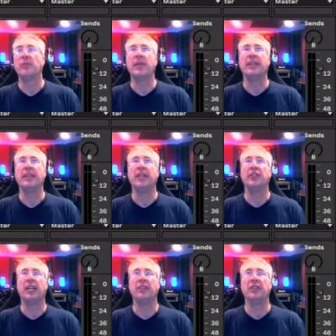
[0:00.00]
that
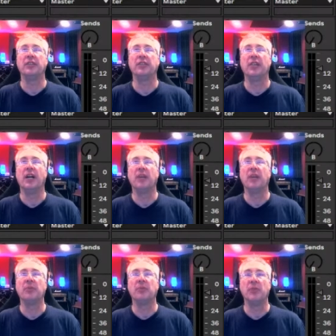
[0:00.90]
change, there
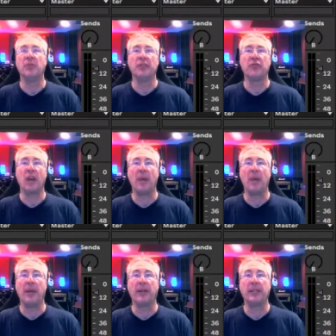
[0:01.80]
was a weird
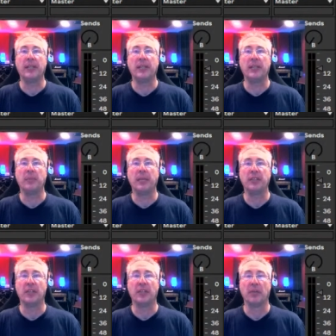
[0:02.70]
dropout at the end of the bass
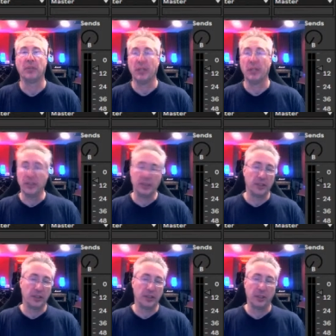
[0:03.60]
line. We're going to listen just
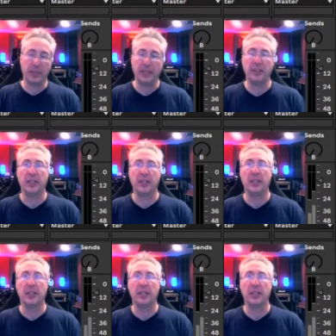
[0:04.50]
to the bass here.